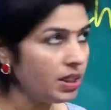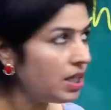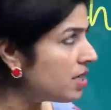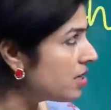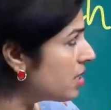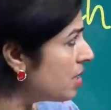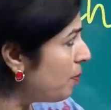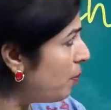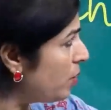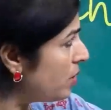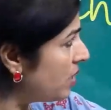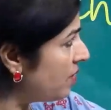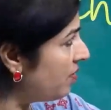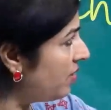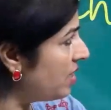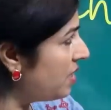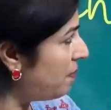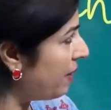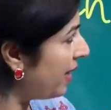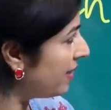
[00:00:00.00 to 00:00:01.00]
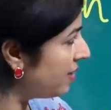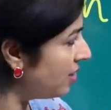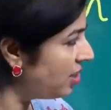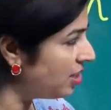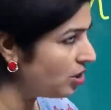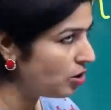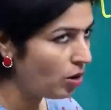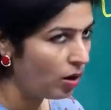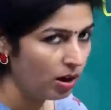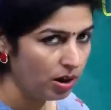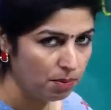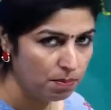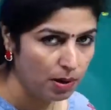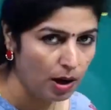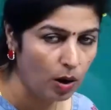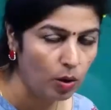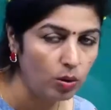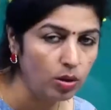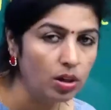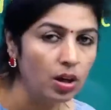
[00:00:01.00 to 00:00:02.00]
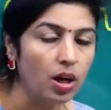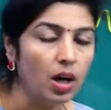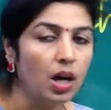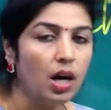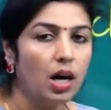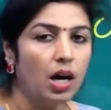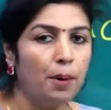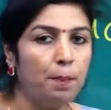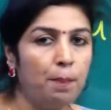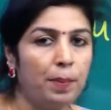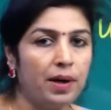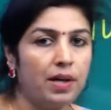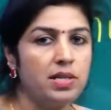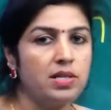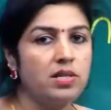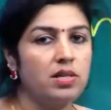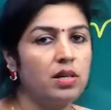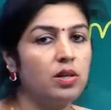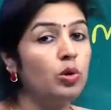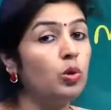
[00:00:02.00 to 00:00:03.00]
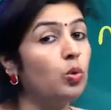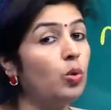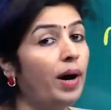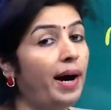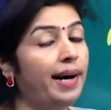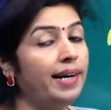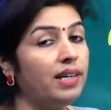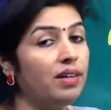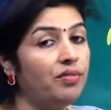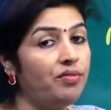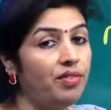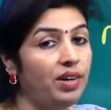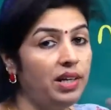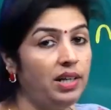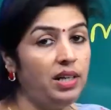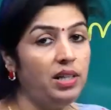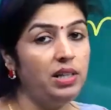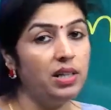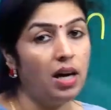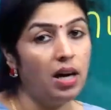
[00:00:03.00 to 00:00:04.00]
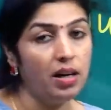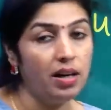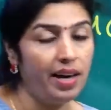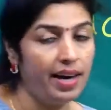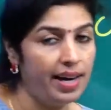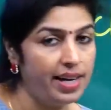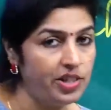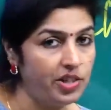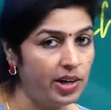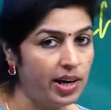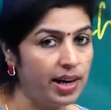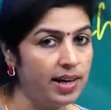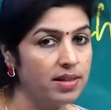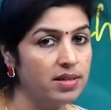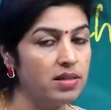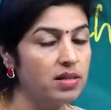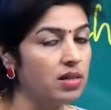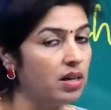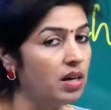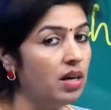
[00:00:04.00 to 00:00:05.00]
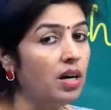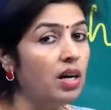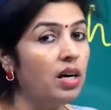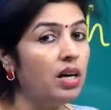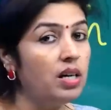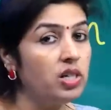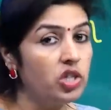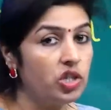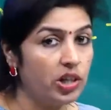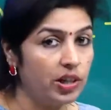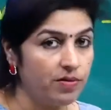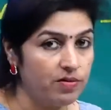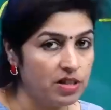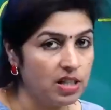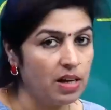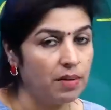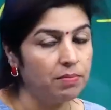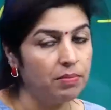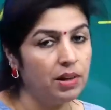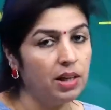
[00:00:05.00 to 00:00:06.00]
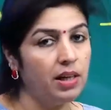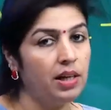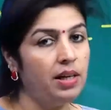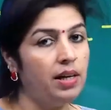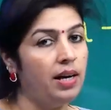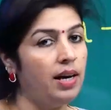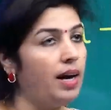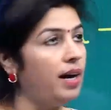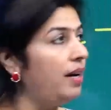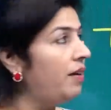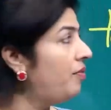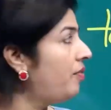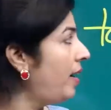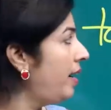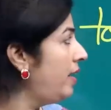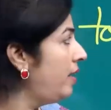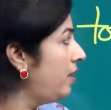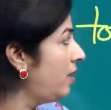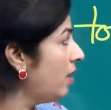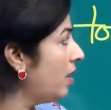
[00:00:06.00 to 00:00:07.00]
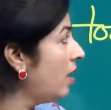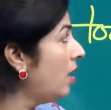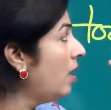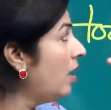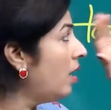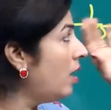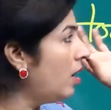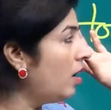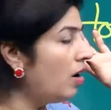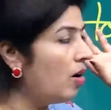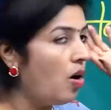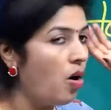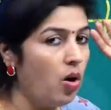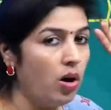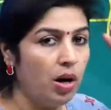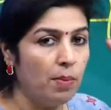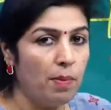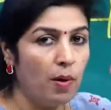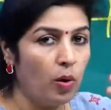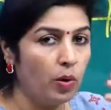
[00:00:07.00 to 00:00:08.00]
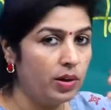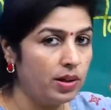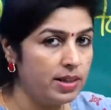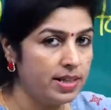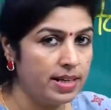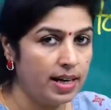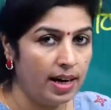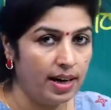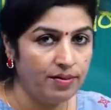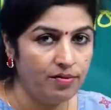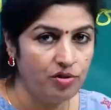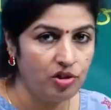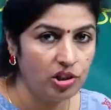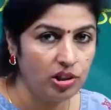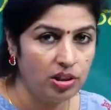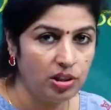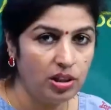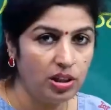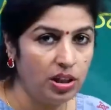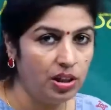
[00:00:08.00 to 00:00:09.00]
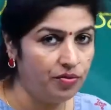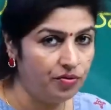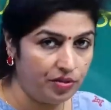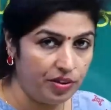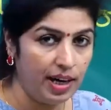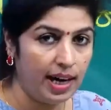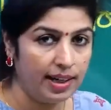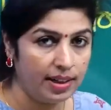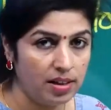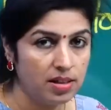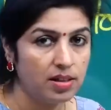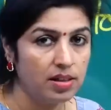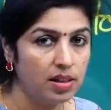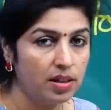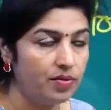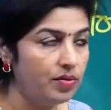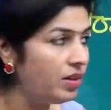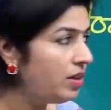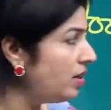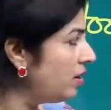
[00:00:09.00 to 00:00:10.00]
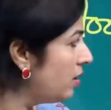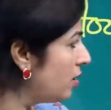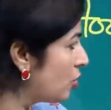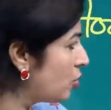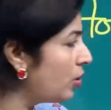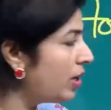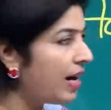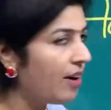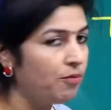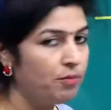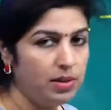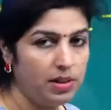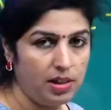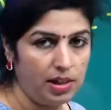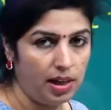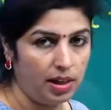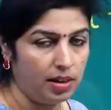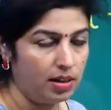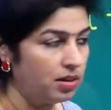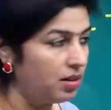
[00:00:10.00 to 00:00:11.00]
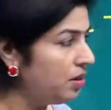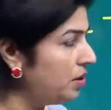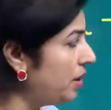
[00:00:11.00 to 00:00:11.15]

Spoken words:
Suppose if this passage is all about a person who at a very young age has achieved something in life and all about his life journey, if that is given, this could have been taken.